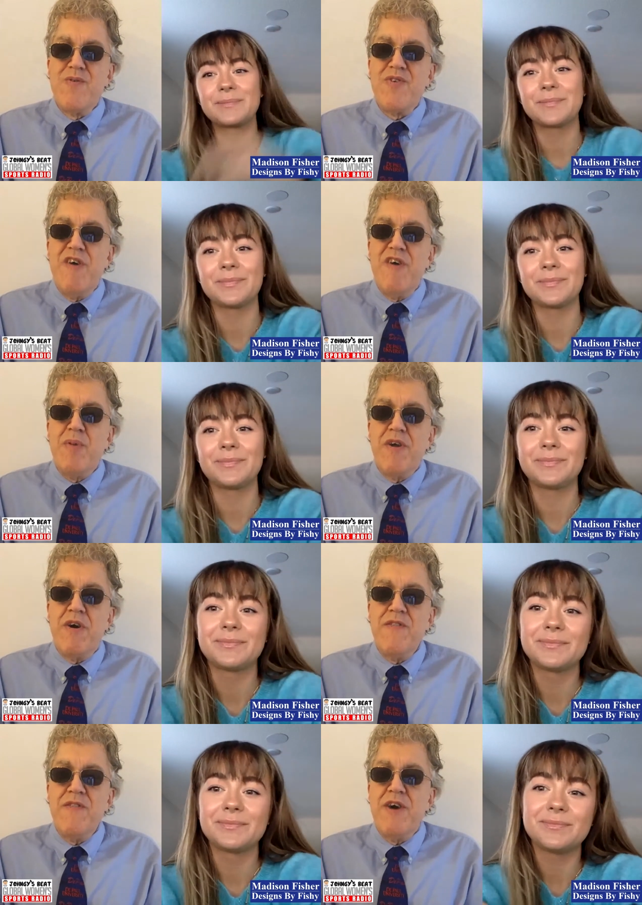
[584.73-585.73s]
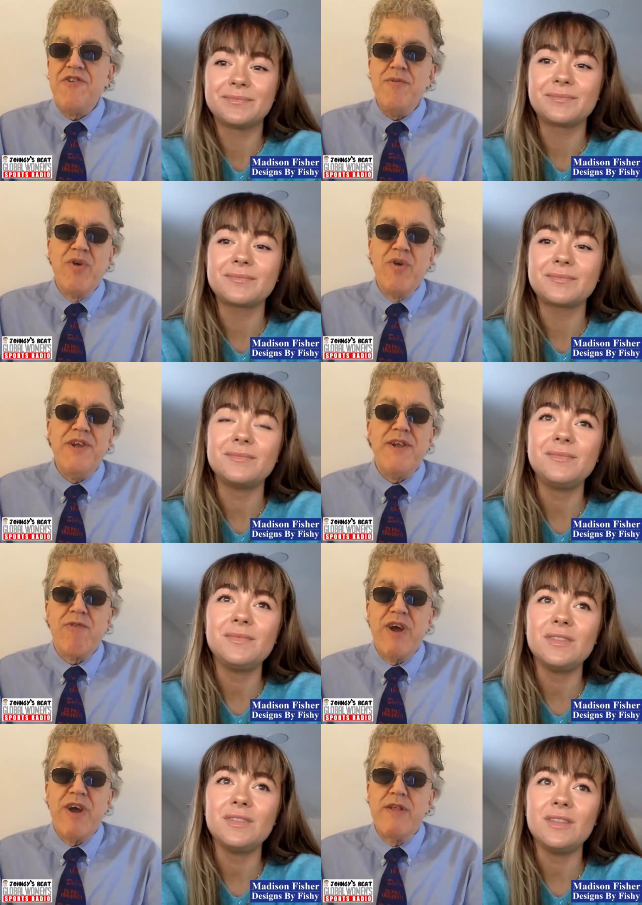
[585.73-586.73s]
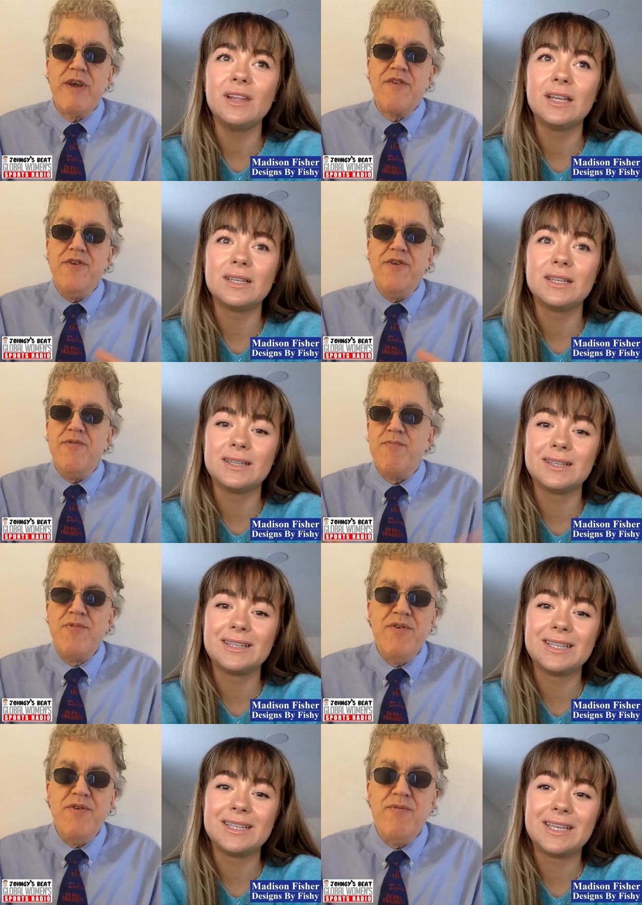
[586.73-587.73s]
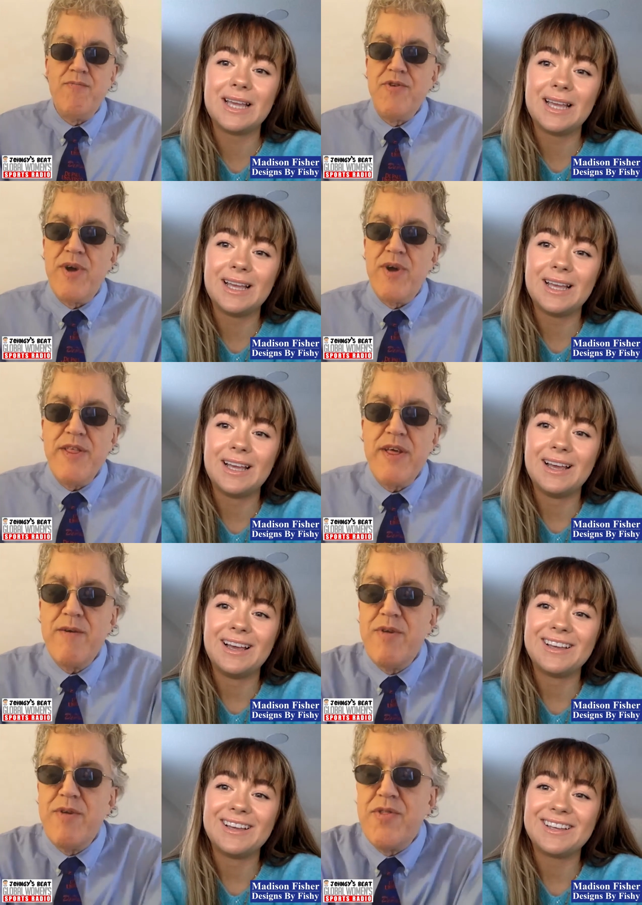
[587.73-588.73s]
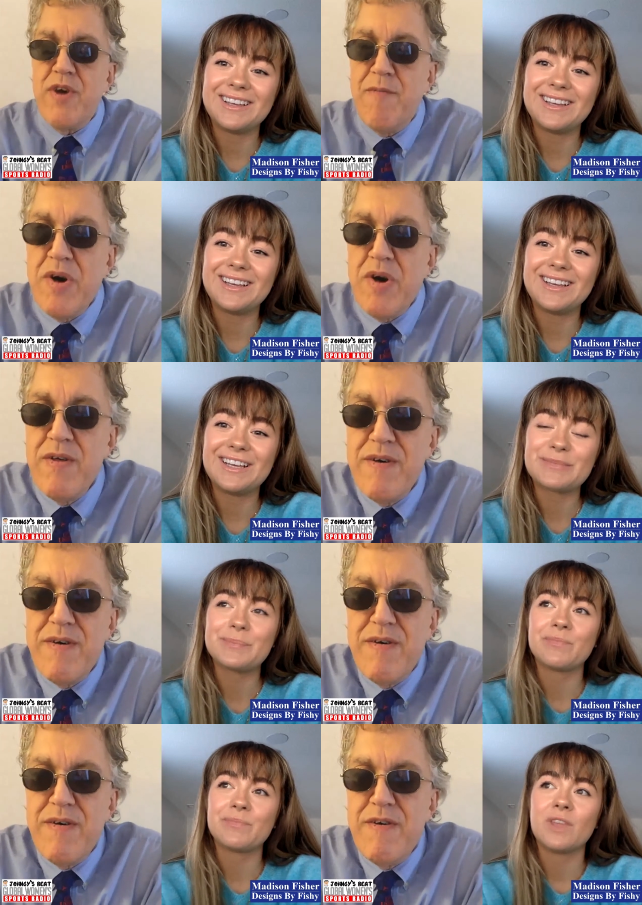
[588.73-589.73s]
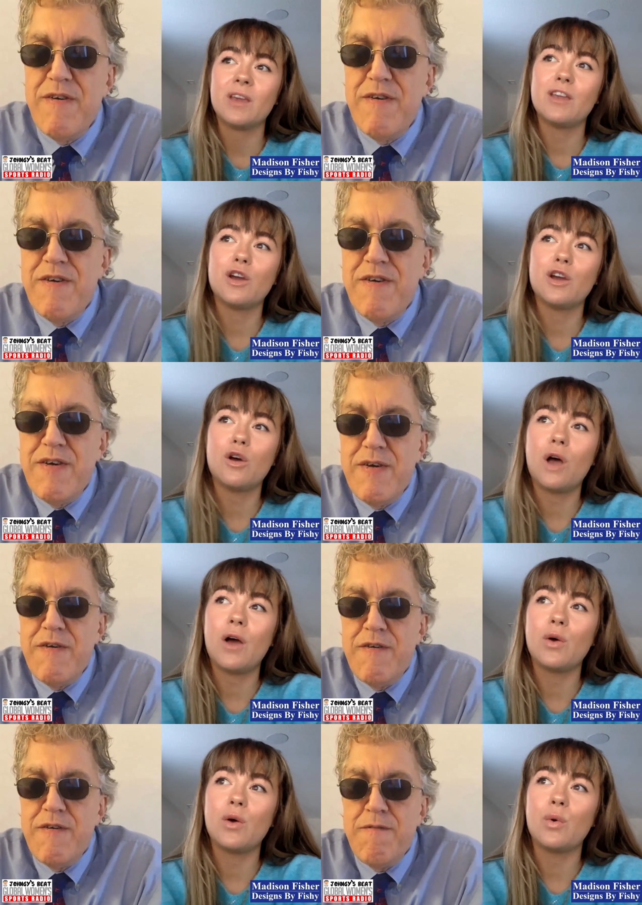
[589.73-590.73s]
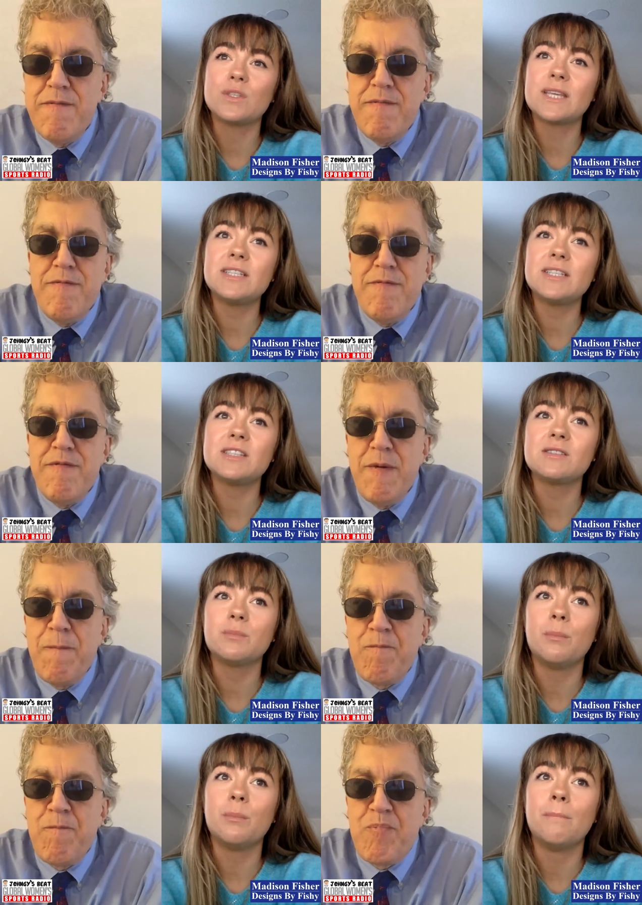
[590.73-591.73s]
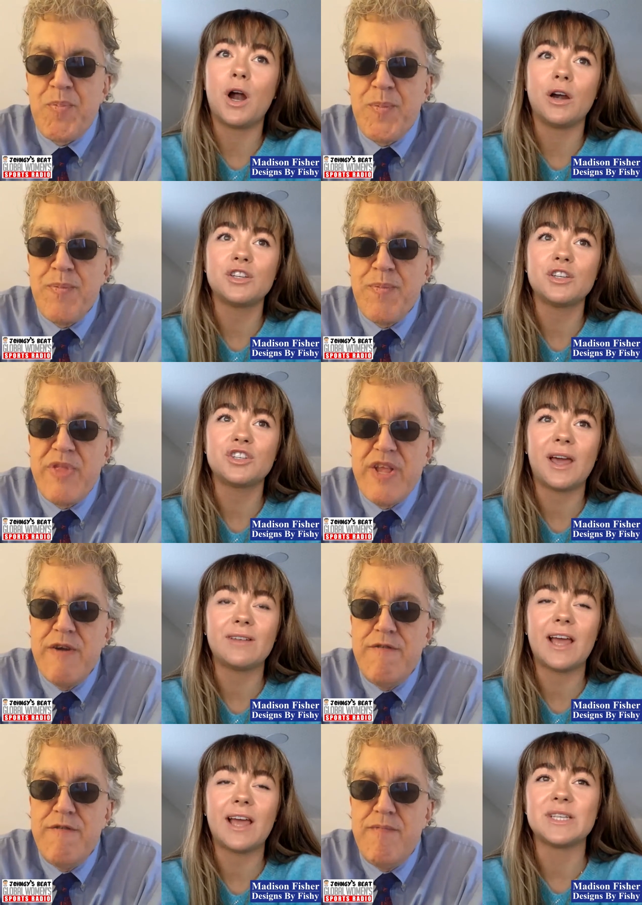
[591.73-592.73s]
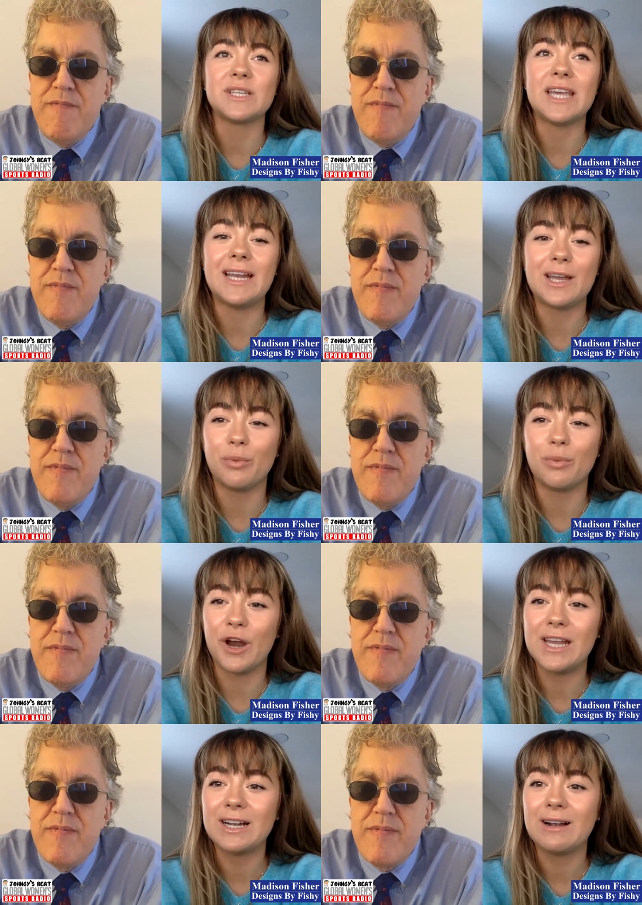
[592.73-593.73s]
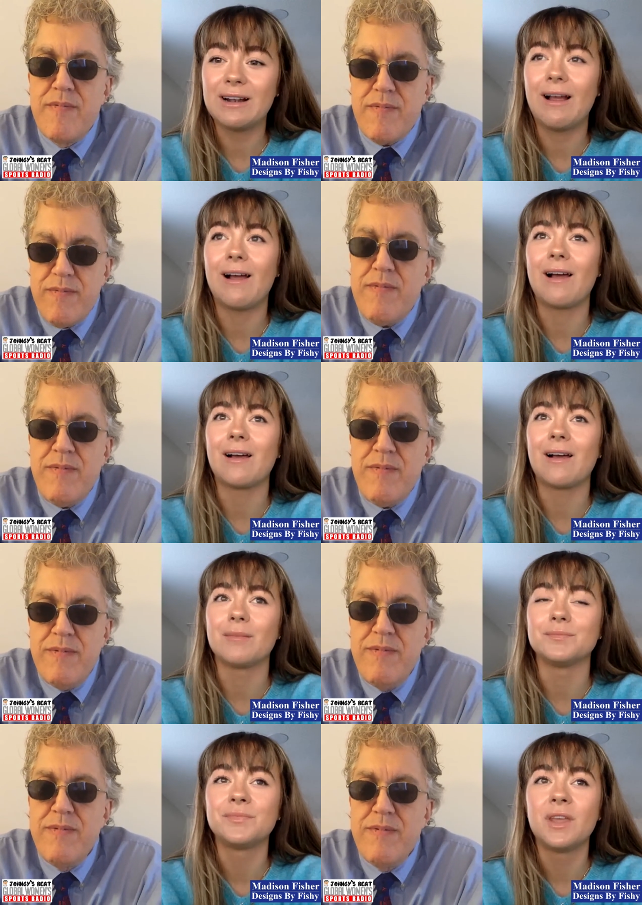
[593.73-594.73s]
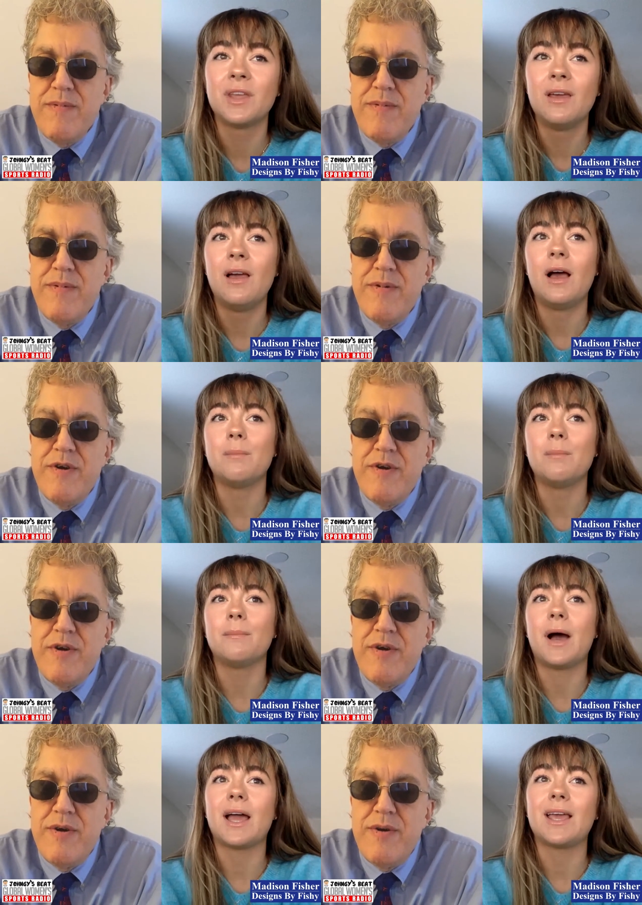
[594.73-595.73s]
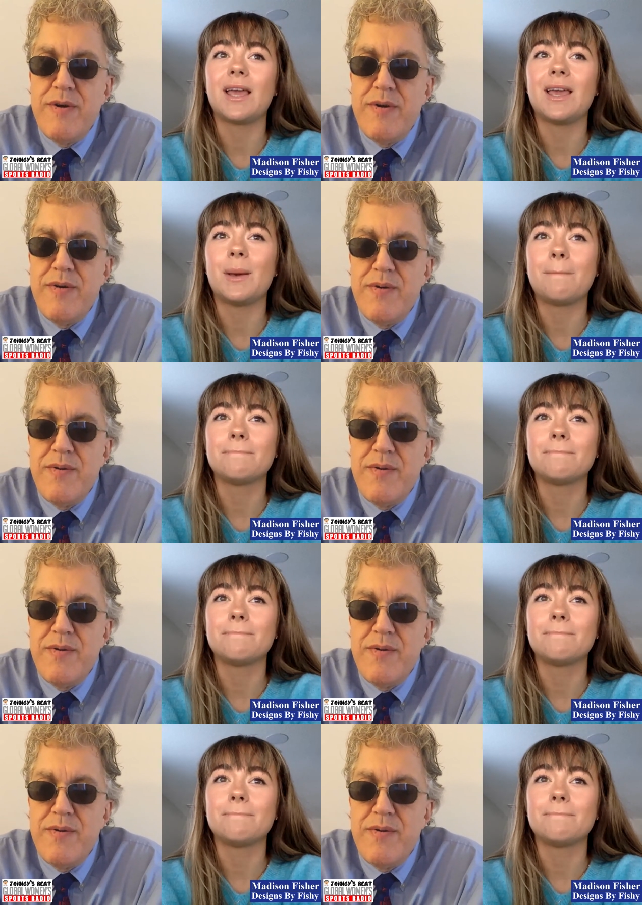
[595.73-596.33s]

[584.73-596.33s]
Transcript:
Speaker 1: of softball at all now? Do you play in any rec leagues? Do you do anything with softball?
Speaker 2: Since March, I've kind of been taking a break. My